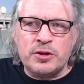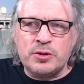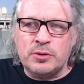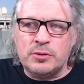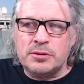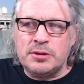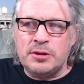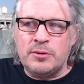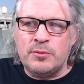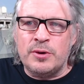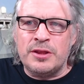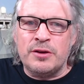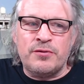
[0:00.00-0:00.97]
to talk to
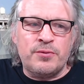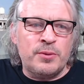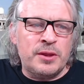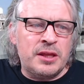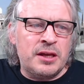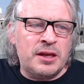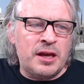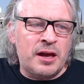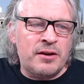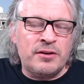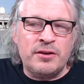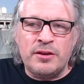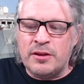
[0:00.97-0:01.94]
with
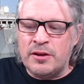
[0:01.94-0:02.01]
the